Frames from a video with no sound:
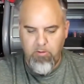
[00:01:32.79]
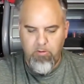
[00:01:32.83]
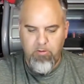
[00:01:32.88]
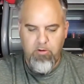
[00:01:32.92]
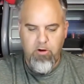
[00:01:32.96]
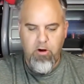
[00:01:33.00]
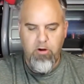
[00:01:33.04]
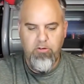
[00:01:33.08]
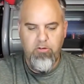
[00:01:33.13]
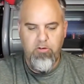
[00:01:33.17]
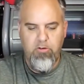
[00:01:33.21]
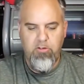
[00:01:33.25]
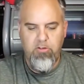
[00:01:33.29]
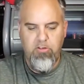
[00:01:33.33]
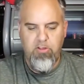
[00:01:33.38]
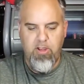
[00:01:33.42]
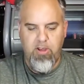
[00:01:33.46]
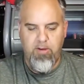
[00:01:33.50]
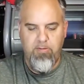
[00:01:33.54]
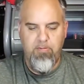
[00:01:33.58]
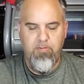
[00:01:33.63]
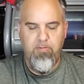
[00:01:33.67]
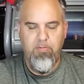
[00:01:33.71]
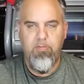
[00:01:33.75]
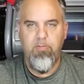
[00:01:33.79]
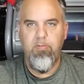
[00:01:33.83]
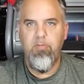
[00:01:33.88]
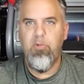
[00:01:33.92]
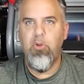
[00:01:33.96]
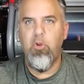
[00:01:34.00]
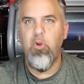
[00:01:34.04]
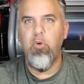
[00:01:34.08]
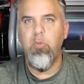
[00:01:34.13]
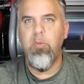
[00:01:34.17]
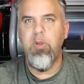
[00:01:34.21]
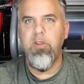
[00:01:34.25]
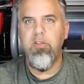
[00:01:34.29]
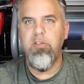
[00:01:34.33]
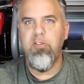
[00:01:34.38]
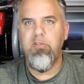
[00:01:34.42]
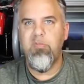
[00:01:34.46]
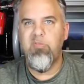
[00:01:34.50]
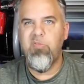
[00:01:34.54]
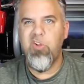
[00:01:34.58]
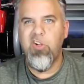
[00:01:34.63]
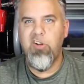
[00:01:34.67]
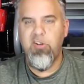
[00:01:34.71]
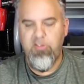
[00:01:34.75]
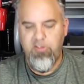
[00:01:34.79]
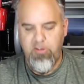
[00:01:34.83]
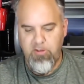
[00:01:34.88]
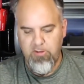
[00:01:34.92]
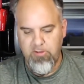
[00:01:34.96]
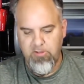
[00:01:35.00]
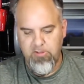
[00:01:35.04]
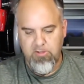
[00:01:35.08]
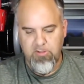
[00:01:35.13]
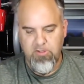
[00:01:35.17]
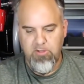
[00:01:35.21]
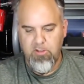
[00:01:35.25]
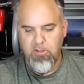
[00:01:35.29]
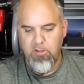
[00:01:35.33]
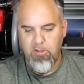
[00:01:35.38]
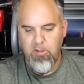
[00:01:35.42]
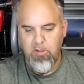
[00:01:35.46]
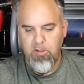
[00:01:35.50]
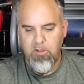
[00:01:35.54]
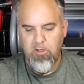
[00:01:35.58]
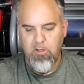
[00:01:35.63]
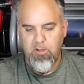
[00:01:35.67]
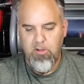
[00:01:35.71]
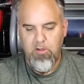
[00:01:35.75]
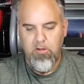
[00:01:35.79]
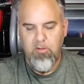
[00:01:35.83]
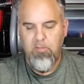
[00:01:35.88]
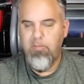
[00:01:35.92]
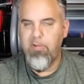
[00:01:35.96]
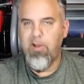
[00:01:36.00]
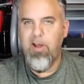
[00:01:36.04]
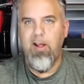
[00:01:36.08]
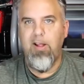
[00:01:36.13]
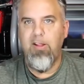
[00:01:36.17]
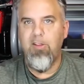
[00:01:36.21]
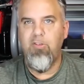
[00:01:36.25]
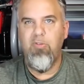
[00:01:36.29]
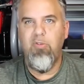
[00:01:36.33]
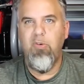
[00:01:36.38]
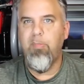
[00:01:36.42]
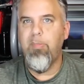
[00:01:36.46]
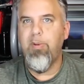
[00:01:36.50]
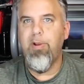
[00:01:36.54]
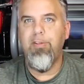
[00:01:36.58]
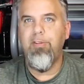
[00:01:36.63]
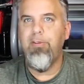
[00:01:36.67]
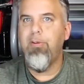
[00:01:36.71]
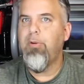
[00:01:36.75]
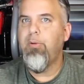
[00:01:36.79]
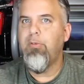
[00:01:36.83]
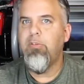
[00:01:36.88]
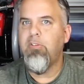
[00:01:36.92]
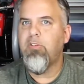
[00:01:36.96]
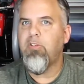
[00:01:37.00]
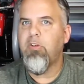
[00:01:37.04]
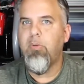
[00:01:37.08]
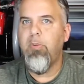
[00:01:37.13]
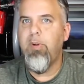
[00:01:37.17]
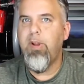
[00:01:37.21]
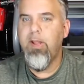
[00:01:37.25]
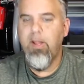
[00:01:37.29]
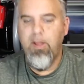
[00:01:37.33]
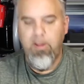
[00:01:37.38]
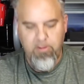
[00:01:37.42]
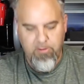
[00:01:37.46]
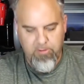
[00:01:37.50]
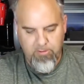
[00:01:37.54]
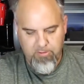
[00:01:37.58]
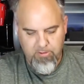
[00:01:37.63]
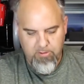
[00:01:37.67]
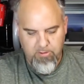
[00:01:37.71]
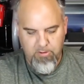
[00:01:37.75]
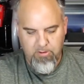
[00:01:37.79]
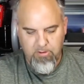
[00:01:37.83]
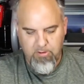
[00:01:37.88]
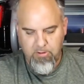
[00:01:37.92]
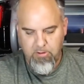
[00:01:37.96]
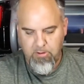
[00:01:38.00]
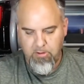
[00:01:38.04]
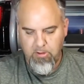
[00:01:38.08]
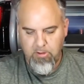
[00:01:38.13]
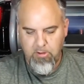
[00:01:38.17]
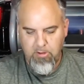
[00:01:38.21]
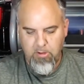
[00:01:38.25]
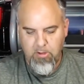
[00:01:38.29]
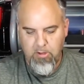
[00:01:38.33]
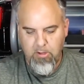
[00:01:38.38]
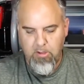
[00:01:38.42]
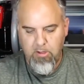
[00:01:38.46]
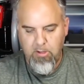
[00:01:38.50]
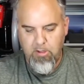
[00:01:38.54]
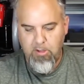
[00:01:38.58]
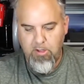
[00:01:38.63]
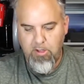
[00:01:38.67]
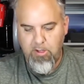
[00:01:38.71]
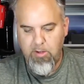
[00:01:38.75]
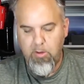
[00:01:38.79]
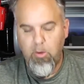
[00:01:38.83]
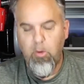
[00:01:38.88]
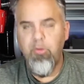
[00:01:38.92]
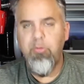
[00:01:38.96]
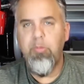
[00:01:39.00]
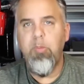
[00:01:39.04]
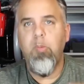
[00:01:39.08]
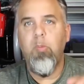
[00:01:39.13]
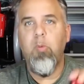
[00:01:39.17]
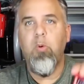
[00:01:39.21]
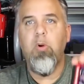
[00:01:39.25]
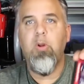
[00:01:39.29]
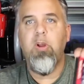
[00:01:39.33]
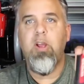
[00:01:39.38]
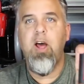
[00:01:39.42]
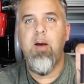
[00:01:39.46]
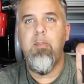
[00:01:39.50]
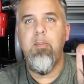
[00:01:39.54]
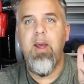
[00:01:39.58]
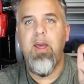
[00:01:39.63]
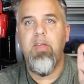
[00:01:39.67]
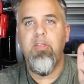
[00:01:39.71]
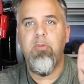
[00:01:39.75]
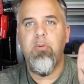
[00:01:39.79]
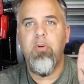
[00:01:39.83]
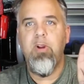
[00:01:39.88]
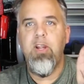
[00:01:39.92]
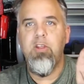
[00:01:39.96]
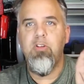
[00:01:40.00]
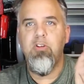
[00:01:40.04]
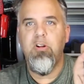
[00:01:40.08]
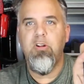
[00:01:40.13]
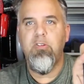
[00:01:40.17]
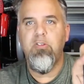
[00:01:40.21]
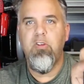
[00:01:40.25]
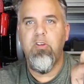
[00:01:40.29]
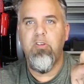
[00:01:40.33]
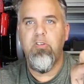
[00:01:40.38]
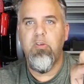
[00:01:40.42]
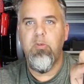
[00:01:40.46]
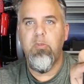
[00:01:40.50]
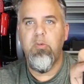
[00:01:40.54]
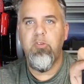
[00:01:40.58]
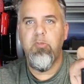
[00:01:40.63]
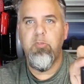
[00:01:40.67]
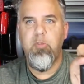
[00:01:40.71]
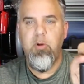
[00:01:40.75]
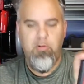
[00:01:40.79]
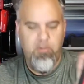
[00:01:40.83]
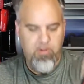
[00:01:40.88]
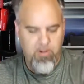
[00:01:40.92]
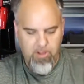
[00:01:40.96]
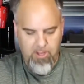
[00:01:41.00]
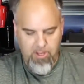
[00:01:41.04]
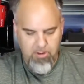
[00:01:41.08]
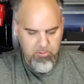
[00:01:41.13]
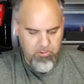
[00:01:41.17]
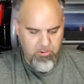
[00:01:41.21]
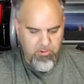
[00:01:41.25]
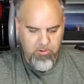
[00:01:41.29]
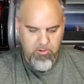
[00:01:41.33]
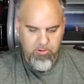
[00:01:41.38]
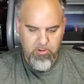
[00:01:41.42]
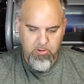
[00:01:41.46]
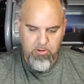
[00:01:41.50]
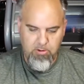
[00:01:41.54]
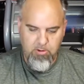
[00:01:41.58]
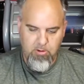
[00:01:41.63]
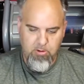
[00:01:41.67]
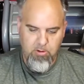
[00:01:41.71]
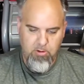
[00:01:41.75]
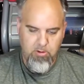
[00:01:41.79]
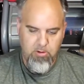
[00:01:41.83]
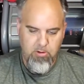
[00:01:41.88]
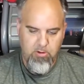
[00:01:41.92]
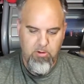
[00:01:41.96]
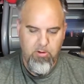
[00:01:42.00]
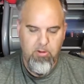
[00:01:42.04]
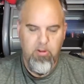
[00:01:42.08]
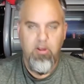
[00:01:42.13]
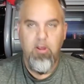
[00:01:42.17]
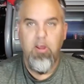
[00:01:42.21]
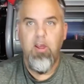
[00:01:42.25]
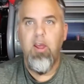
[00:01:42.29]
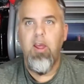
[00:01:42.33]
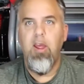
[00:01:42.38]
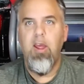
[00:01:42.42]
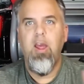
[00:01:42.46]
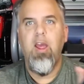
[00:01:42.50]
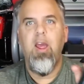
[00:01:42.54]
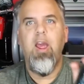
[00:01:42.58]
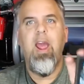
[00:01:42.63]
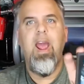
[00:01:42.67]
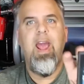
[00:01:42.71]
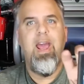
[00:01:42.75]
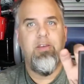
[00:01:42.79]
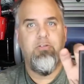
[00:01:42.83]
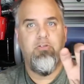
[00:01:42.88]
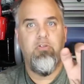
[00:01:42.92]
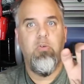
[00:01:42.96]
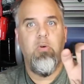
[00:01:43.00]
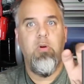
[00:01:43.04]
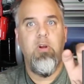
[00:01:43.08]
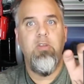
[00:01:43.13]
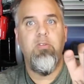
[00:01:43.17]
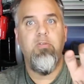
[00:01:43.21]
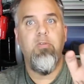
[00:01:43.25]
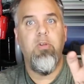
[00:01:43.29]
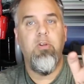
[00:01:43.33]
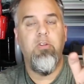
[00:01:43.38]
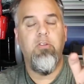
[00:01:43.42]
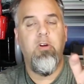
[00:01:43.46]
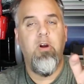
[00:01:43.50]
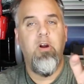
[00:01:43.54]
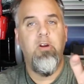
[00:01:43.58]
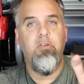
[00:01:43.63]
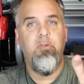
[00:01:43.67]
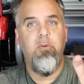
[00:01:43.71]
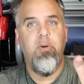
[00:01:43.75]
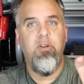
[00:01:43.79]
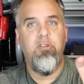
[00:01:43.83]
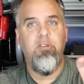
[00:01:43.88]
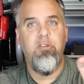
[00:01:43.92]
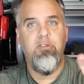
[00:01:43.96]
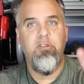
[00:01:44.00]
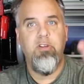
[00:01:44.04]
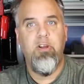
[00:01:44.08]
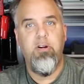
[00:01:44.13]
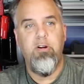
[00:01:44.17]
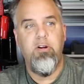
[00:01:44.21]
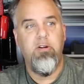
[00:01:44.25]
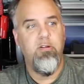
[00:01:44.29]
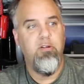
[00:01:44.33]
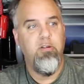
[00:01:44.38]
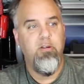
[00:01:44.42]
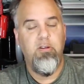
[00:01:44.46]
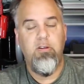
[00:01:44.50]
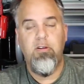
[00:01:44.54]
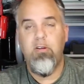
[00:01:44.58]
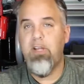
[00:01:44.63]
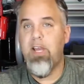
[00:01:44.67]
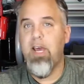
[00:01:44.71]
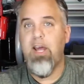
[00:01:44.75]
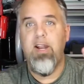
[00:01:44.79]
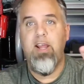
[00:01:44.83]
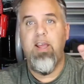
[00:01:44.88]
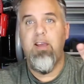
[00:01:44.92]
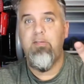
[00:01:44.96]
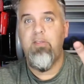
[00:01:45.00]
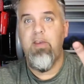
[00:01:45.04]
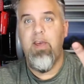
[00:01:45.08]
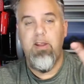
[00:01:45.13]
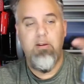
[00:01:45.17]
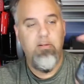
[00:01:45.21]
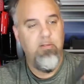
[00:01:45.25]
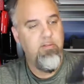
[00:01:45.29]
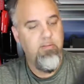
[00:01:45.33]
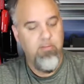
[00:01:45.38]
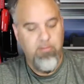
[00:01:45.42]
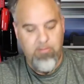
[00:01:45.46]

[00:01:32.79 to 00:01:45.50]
Cartridge stuff, Humans, Genesis, College Football 2, just a relist. Ultimate Mortal Kombat 3, Genesis, almost a perfect label. Asteroids for the Atari 2600, you gotta have that.